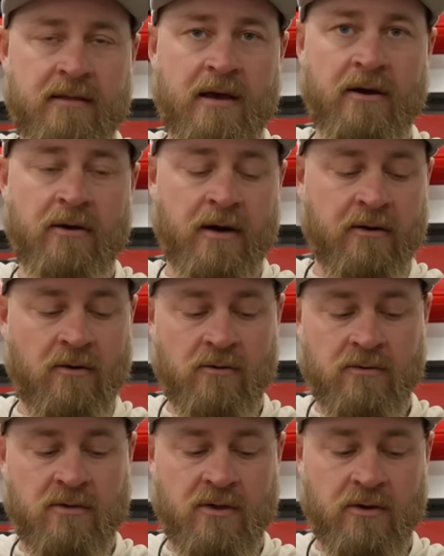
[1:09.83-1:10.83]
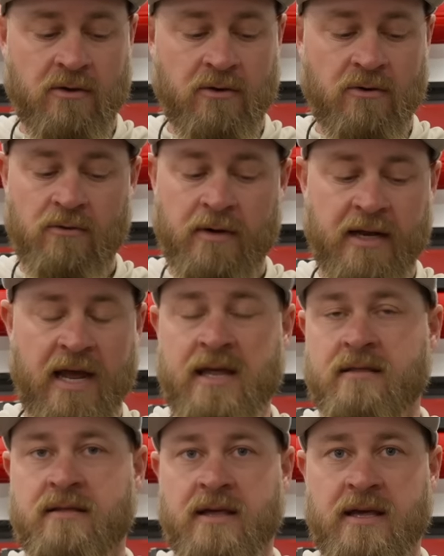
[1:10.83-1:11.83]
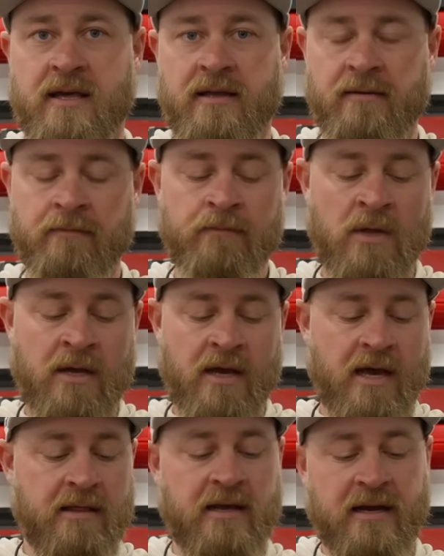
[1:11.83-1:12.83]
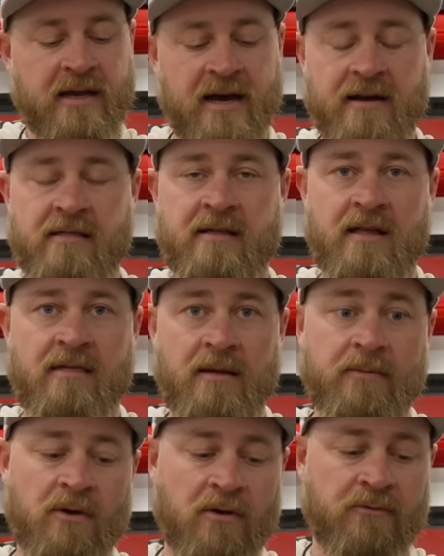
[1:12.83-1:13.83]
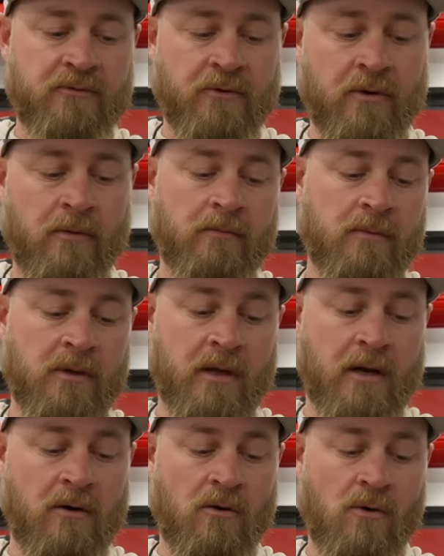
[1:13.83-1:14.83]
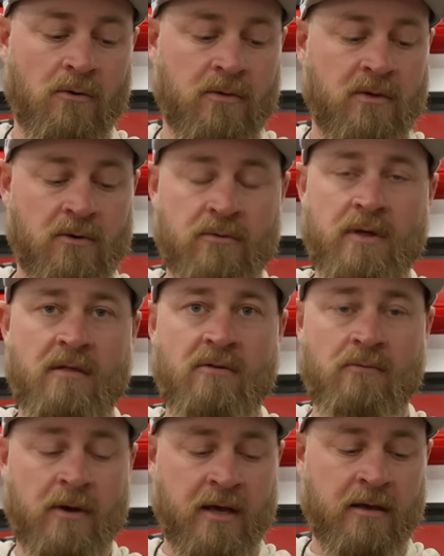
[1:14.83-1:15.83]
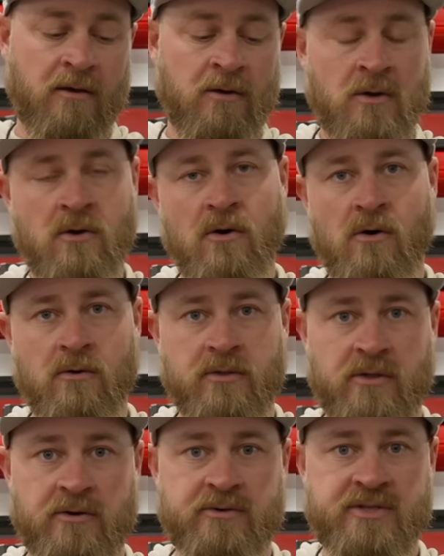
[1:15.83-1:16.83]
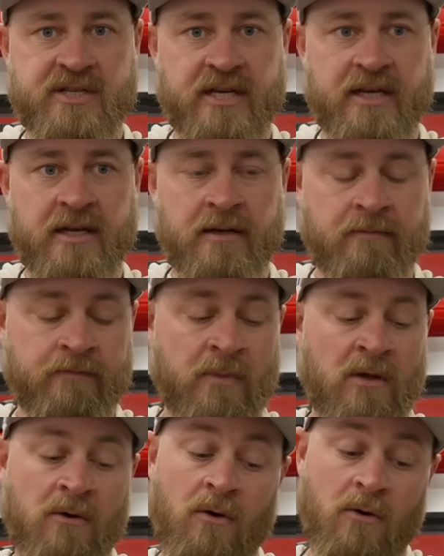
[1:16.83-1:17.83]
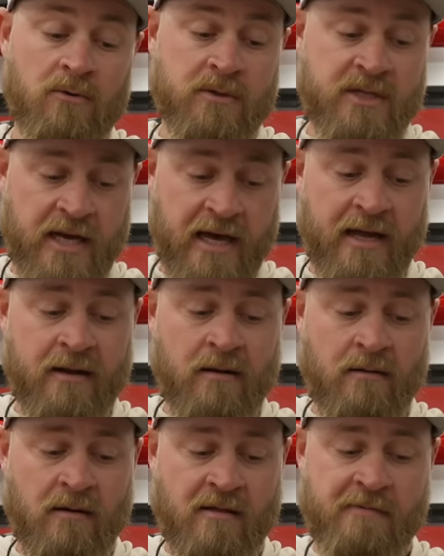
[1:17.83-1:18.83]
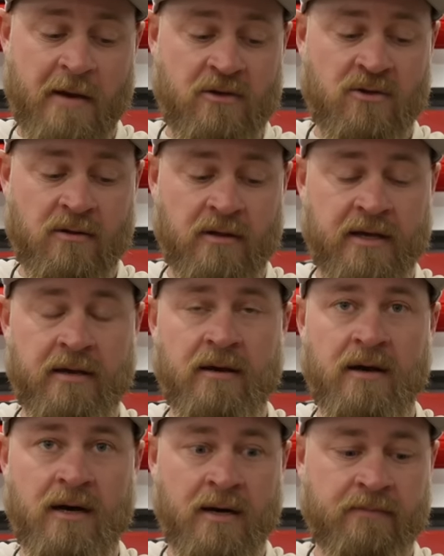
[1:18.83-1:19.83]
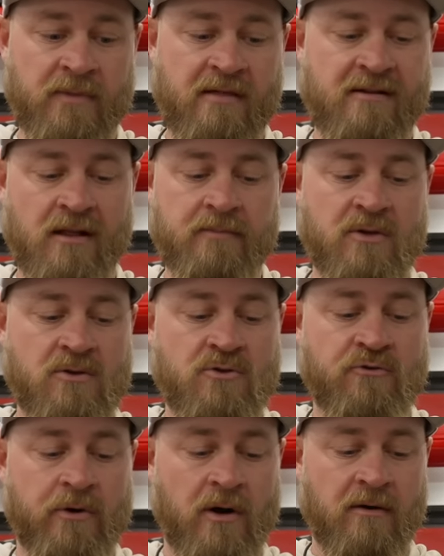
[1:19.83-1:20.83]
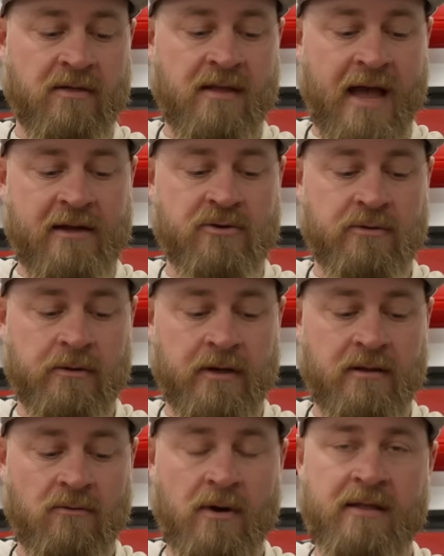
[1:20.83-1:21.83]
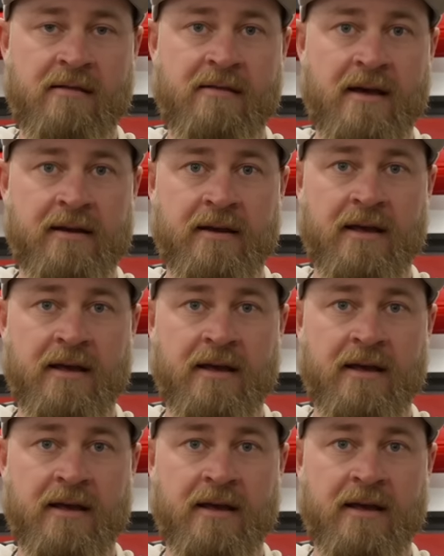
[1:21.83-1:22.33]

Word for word: there on hole two and 18. And then it kind of sets up good for, you know, hole two this week hole 13, hole 10 especially. Um, this club just draws naturally the way the setting